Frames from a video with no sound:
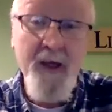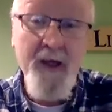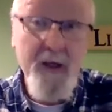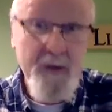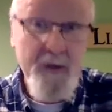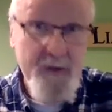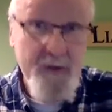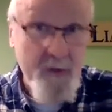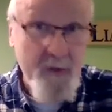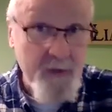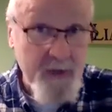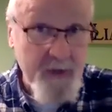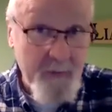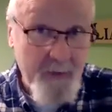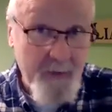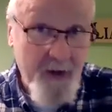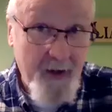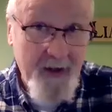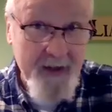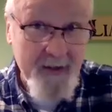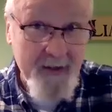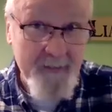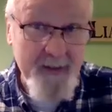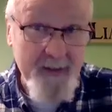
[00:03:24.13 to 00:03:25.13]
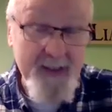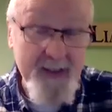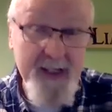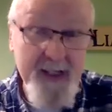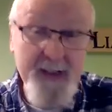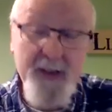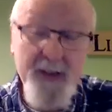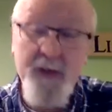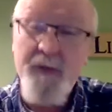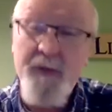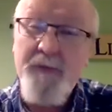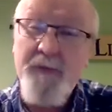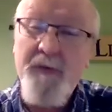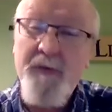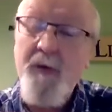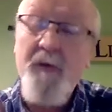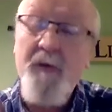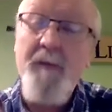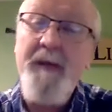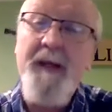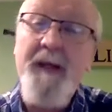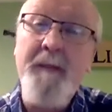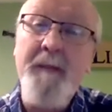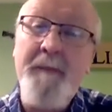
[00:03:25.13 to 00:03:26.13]
So you buy him and then you throw
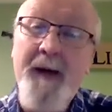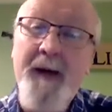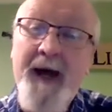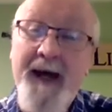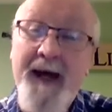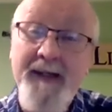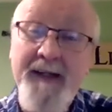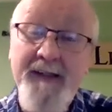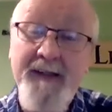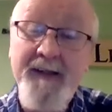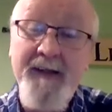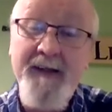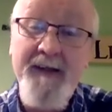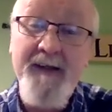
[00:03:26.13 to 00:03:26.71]
him in a pot.